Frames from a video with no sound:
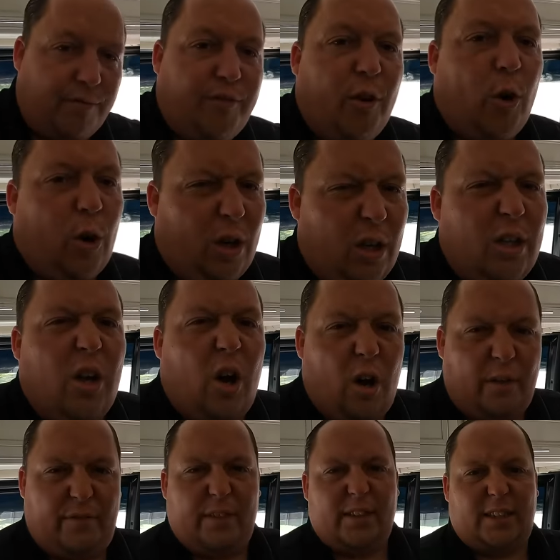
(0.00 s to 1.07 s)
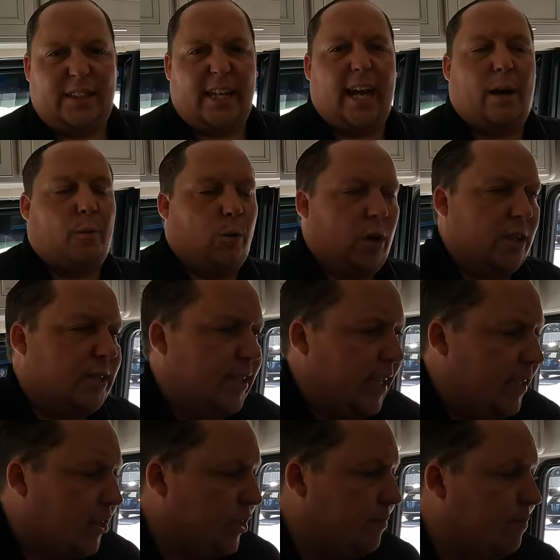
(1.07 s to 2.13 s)
rather have a workstation. an office. Yeah, yeah,
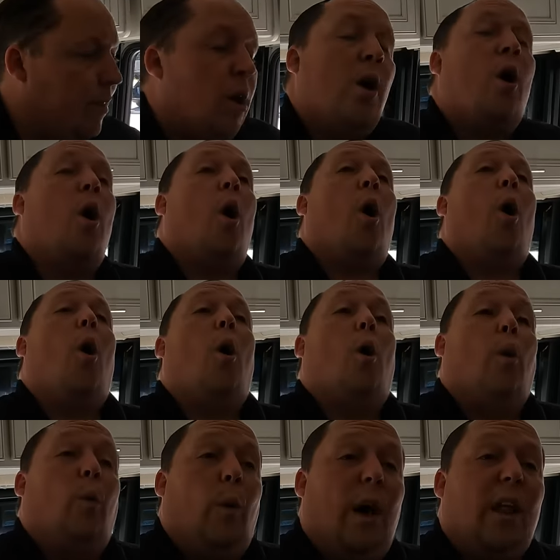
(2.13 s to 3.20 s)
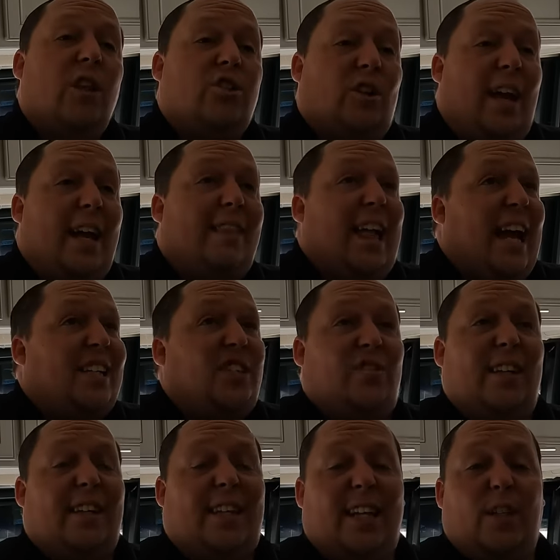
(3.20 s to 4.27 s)
workstation. Well, Andrea, that's
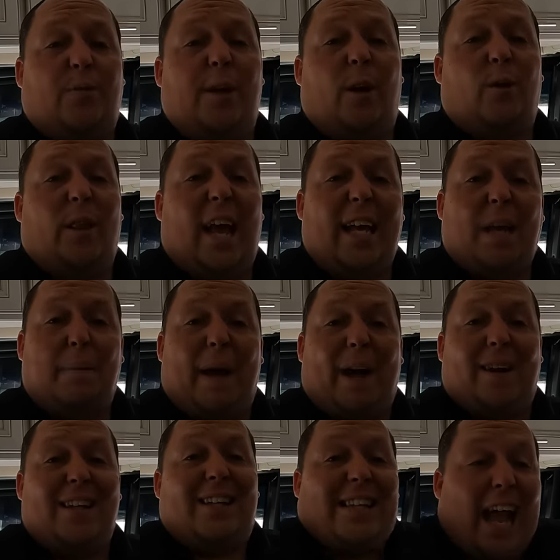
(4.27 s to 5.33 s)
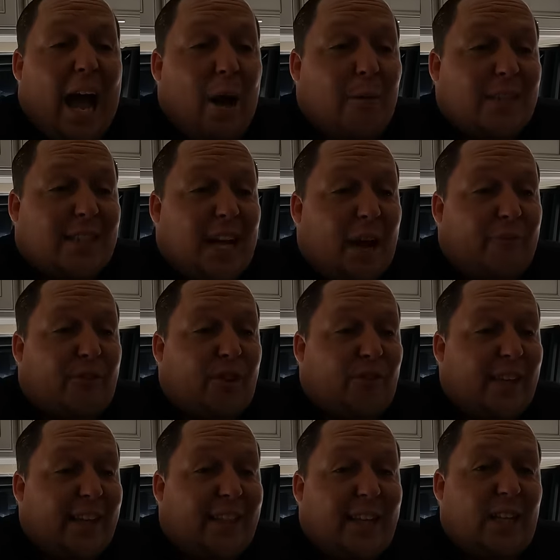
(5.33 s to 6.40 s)
three things we don't like about it. Now it's time for three